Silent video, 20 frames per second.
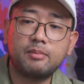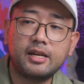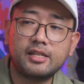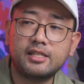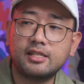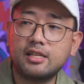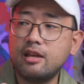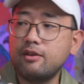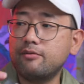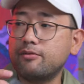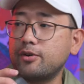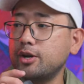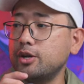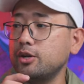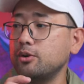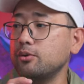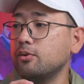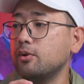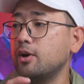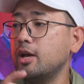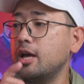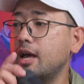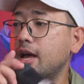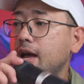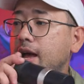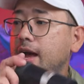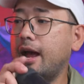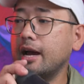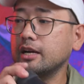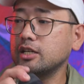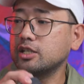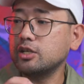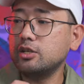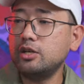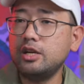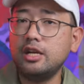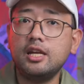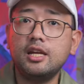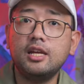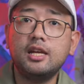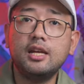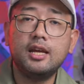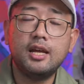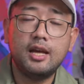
best thing for you. Actually,